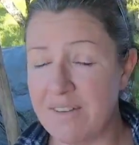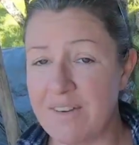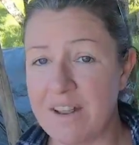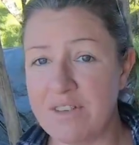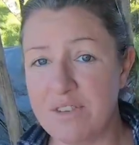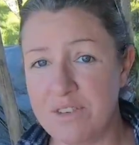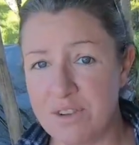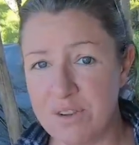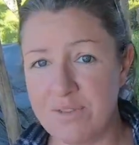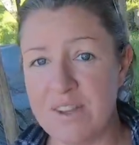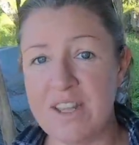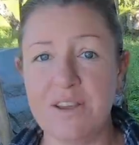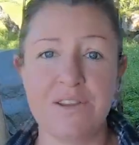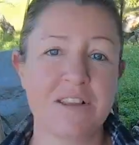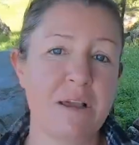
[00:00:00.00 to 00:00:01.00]
I've got 2
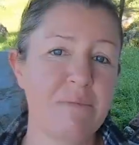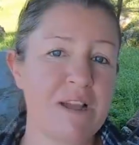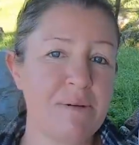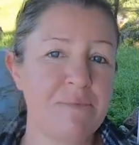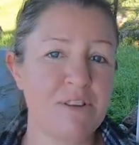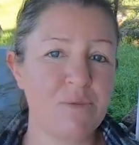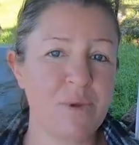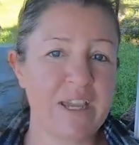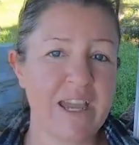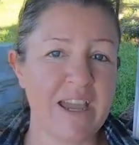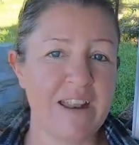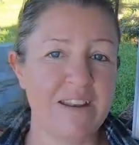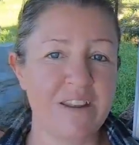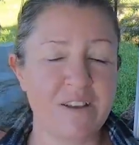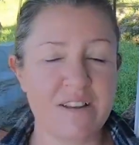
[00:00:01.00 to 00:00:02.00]
videos coming up this
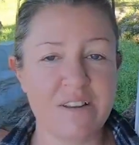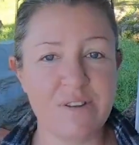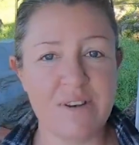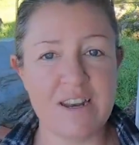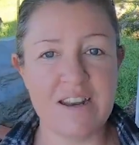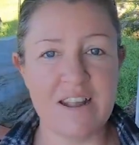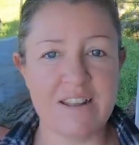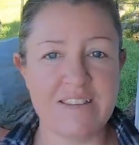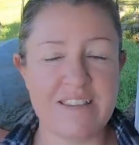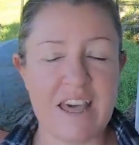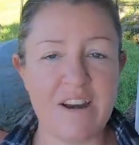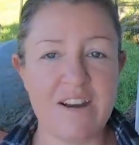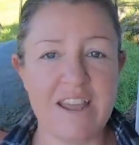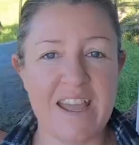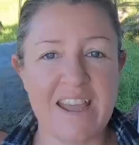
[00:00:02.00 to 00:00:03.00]
weekend. You can tune in on
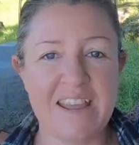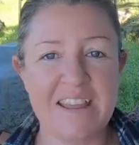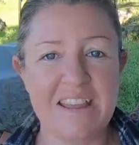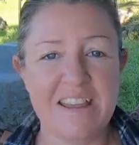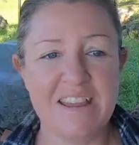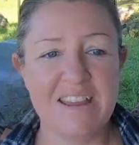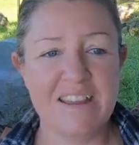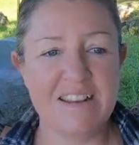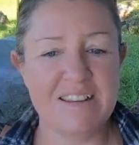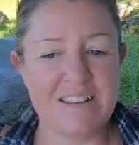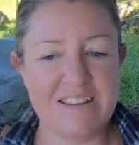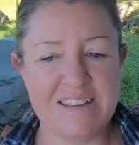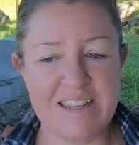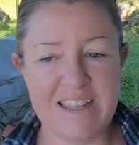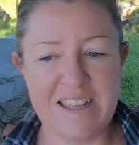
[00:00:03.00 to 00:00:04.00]
Saturday
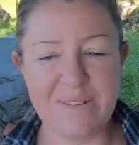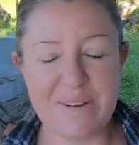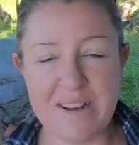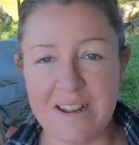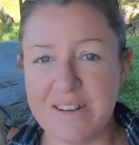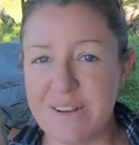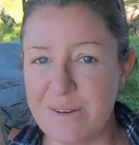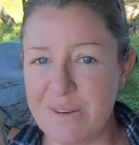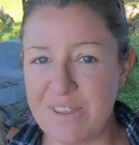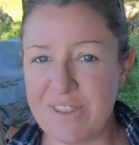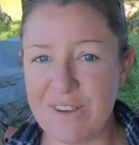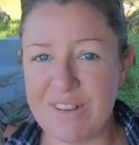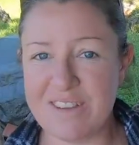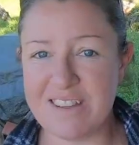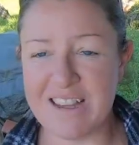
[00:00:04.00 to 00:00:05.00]
to see what I do with
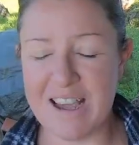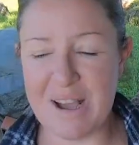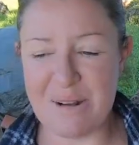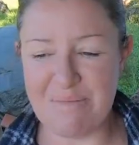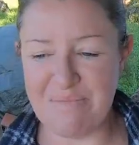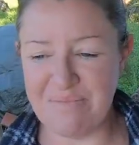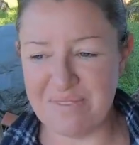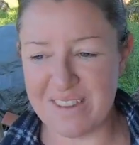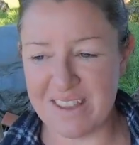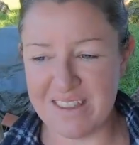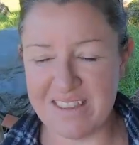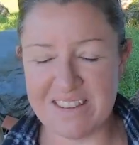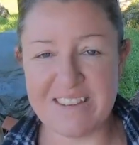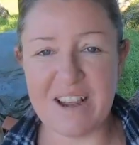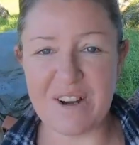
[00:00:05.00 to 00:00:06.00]
those
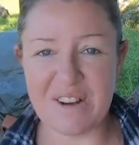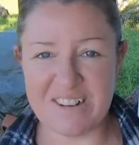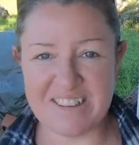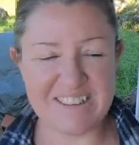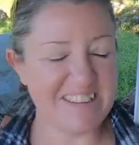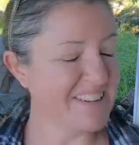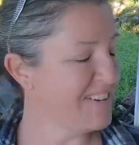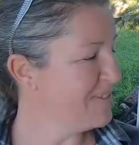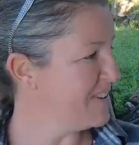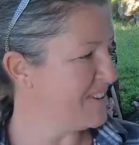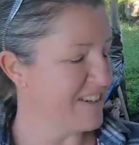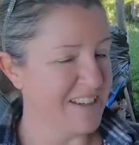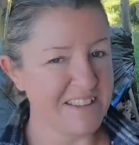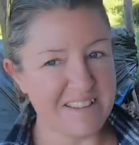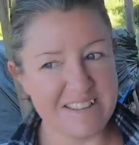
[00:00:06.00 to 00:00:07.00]
the suckers,
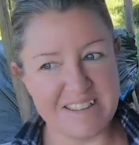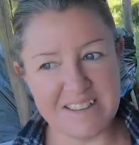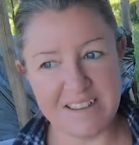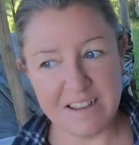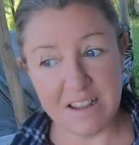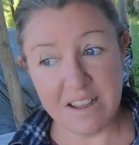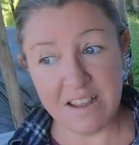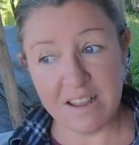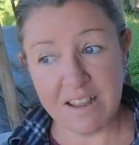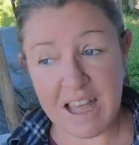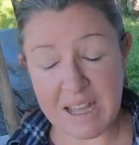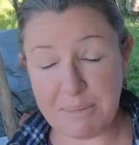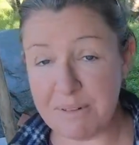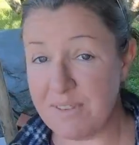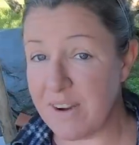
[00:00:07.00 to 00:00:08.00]
which
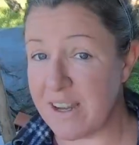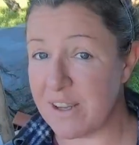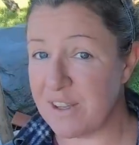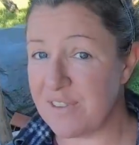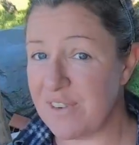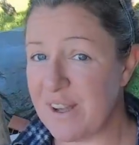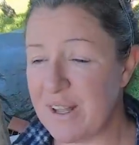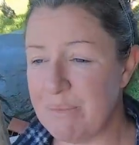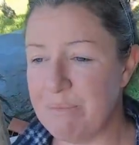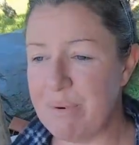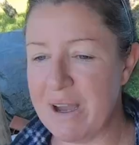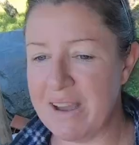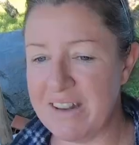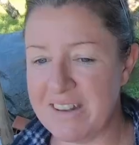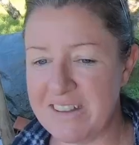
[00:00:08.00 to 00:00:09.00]
has been very useful,
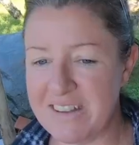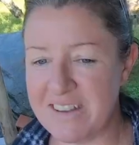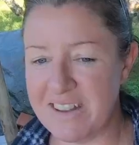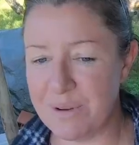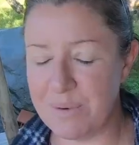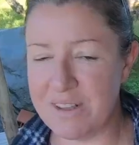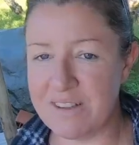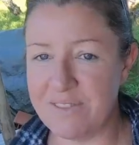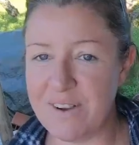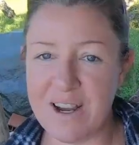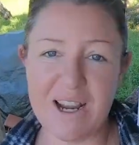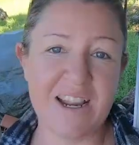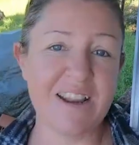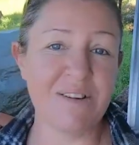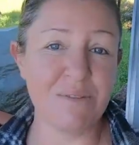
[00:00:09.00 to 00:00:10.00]
but it was a
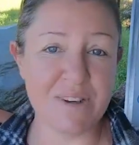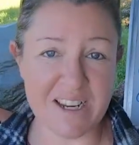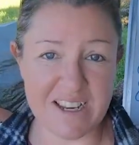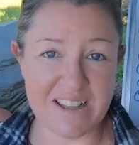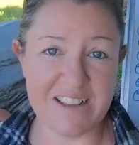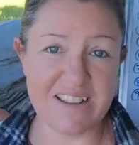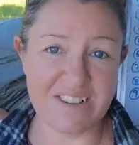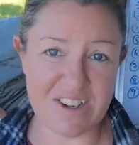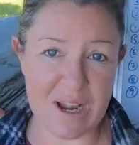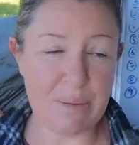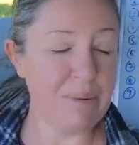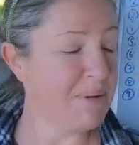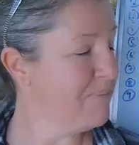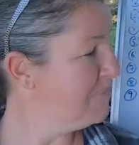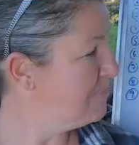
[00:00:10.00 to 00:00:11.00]
very ridiculous job.